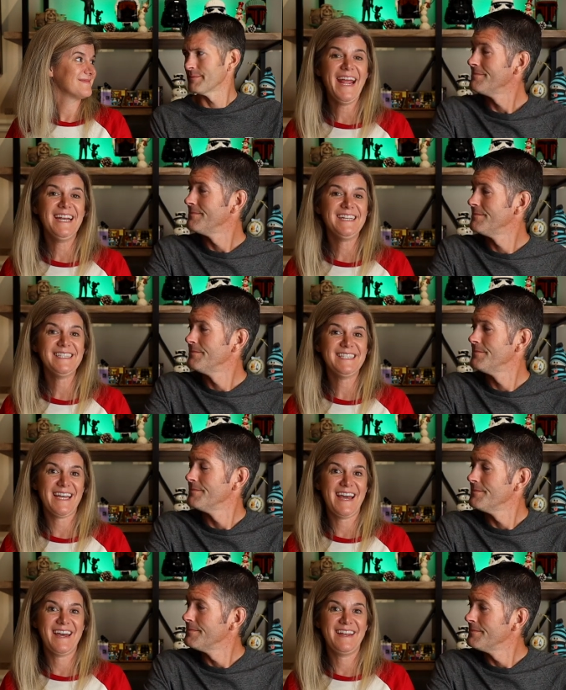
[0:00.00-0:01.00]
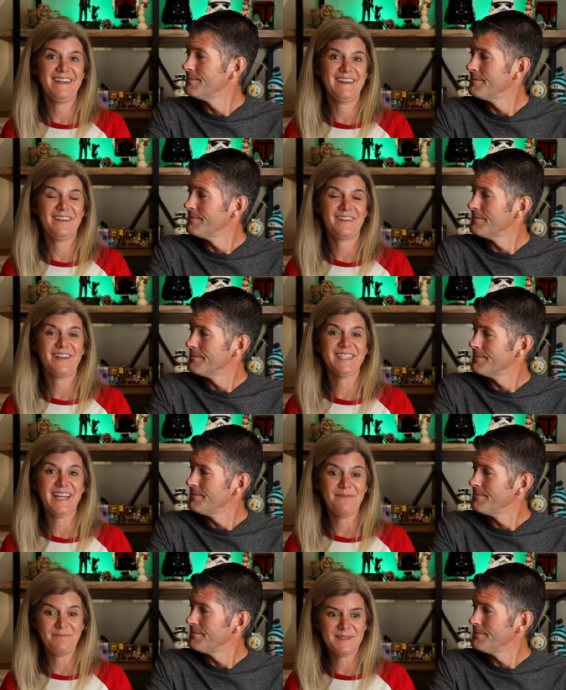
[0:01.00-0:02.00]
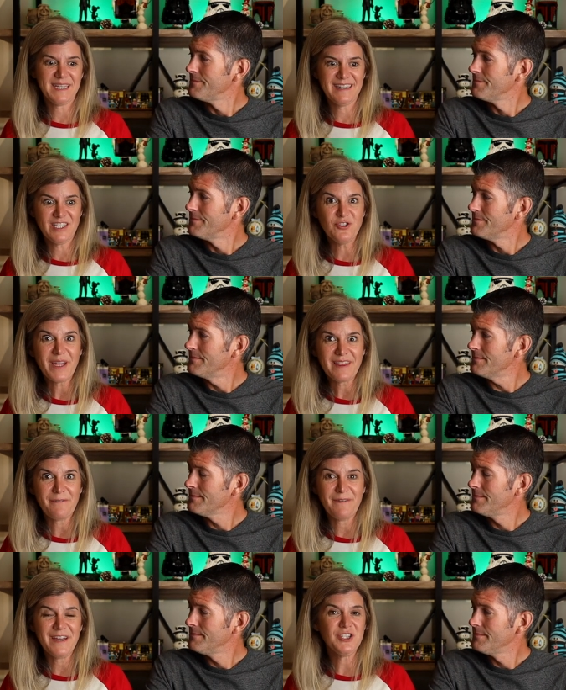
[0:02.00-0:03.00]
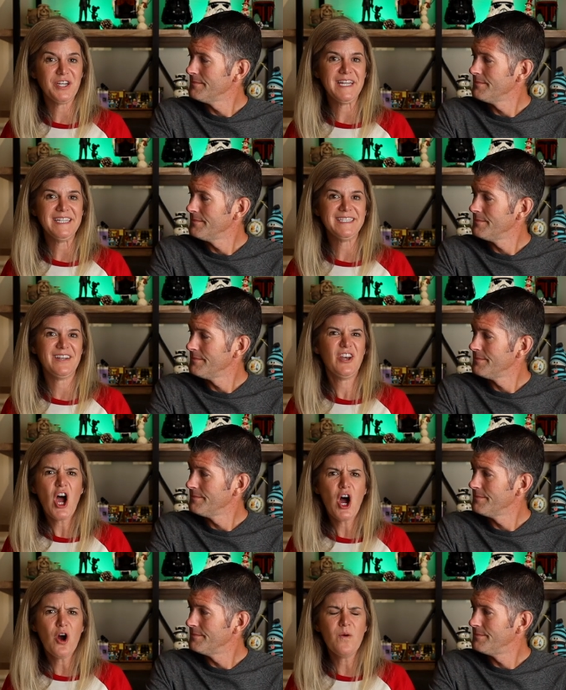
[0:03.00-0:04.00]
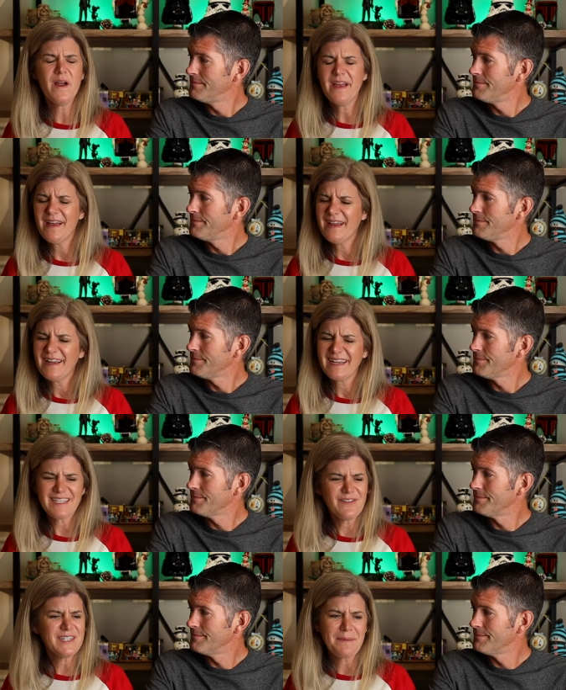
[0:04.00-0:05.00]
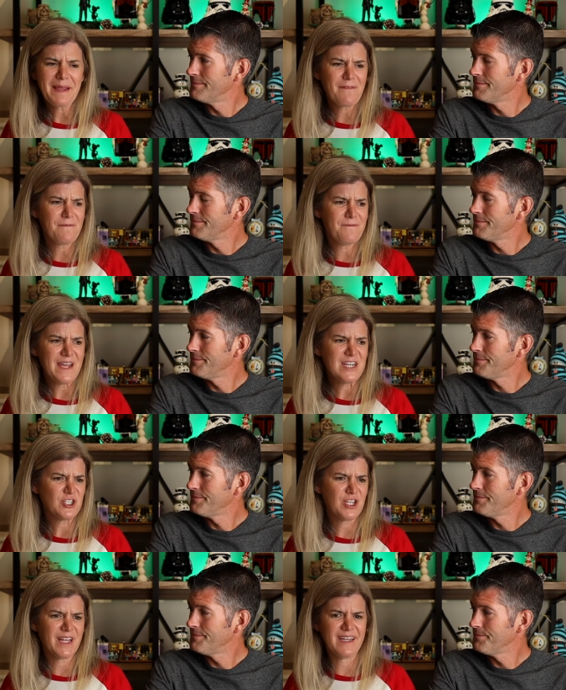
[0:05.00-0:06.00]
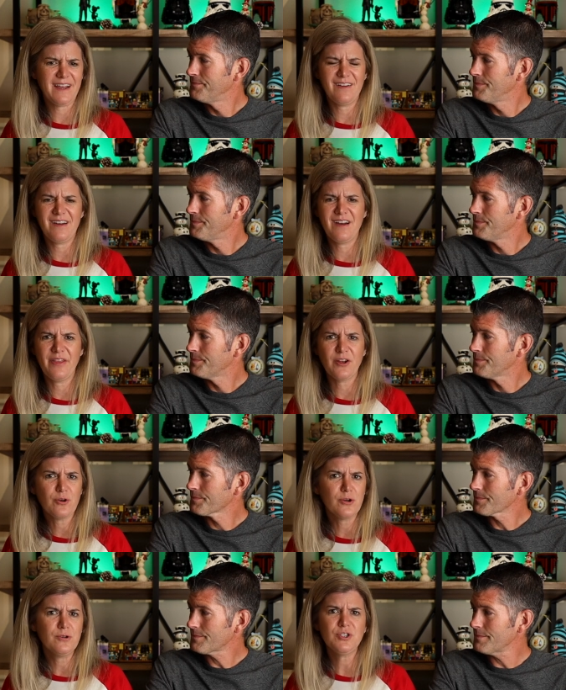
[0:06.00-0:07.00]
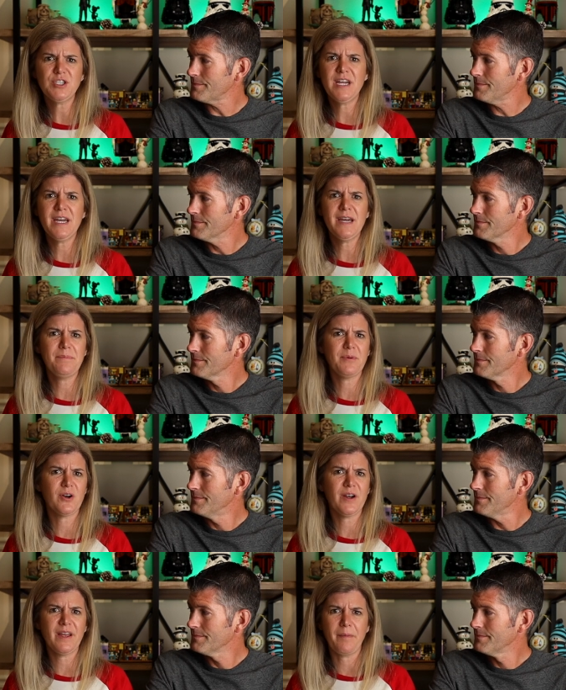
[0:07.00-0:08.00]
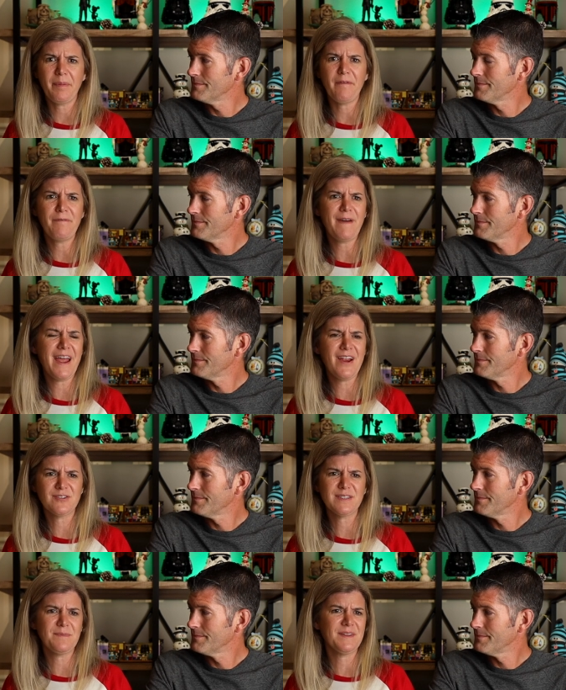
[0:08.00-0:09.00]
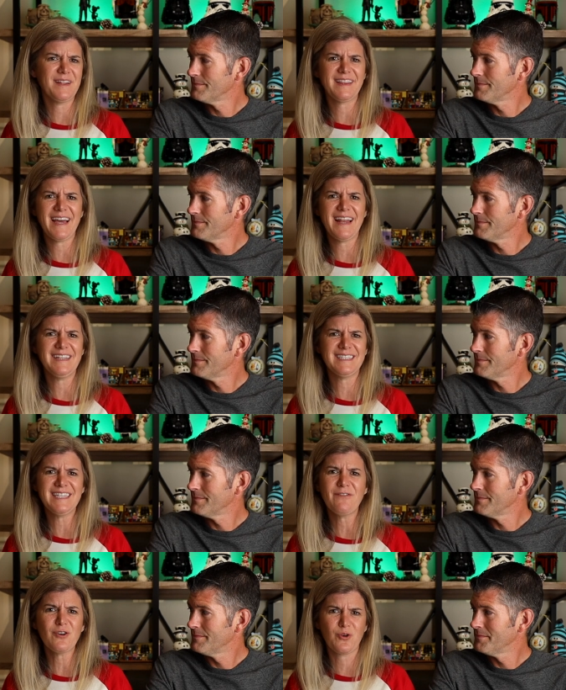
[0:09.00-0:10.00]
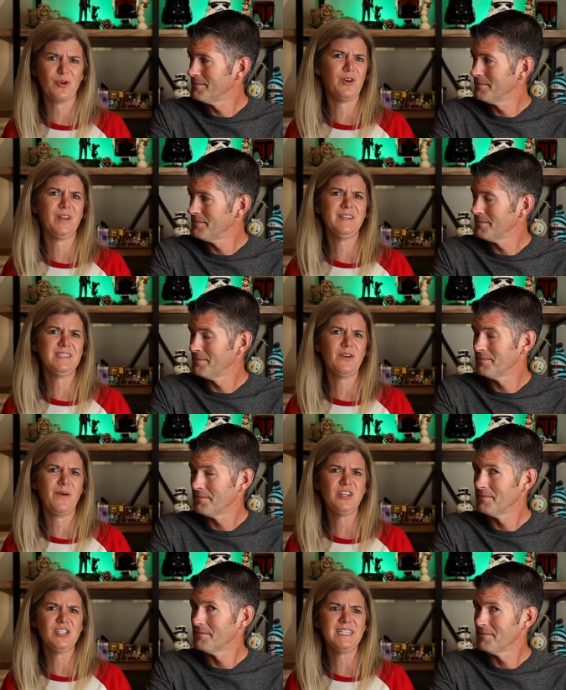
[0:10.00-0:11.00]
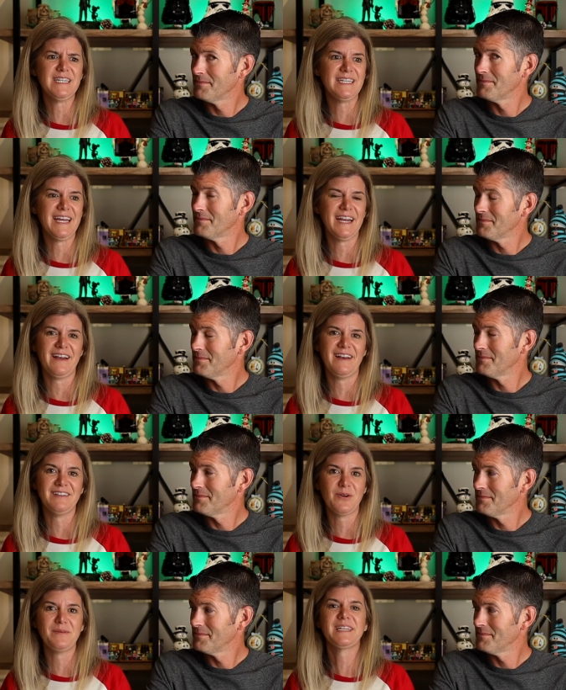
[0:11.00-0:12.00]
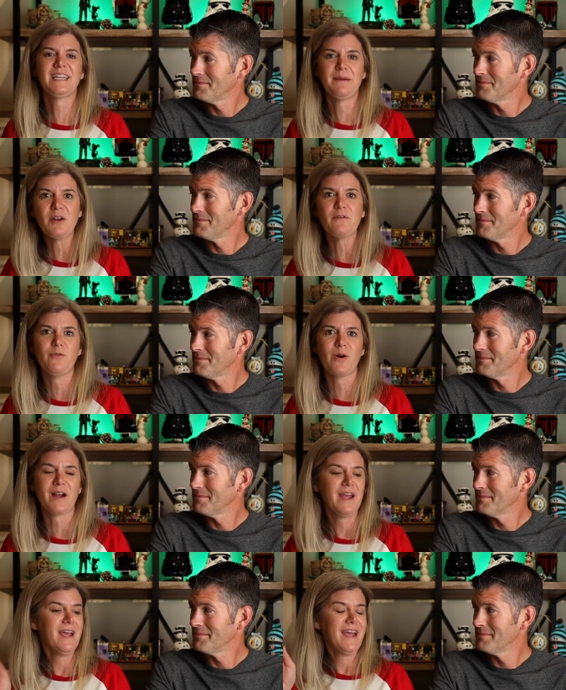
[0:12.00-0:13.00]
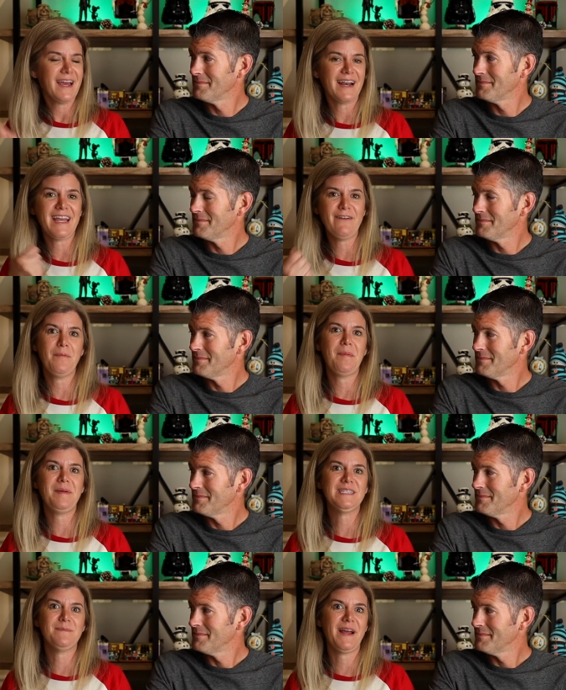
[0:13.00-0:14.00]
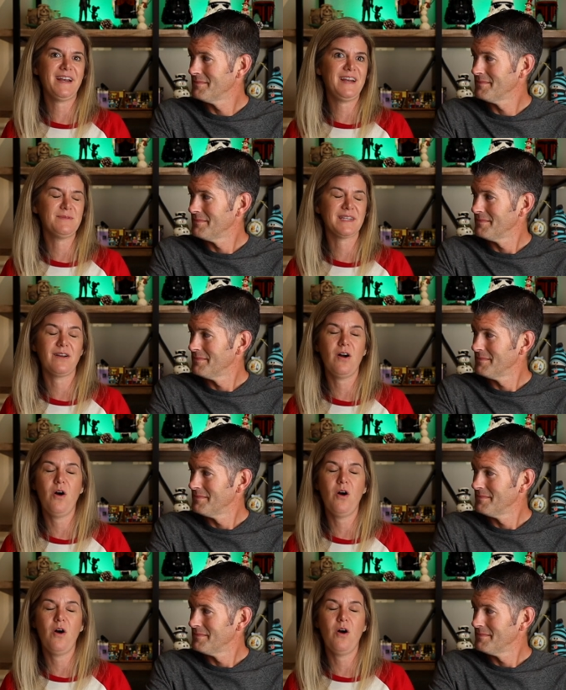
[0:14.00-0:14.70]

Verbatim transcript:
Speaker 1: Aiden said, because I said, did you get the fish? And he said, no, because every time I get fish, like on the cruise ship or at a buffet or something like that, it's never good. So I just didn't get it. And so I was like, give me your fork. And I gave him a piece of mine. And he was like,